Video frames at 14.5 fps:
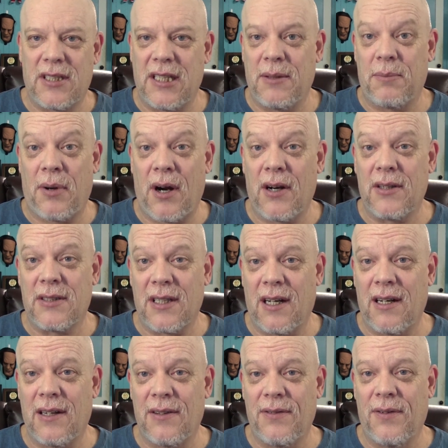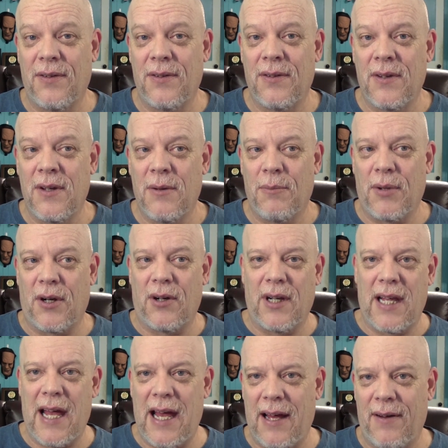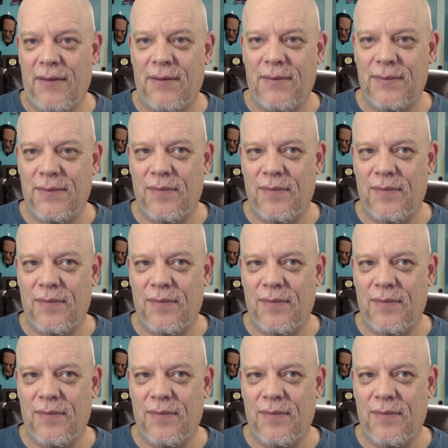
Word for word: or seen parts of, but only have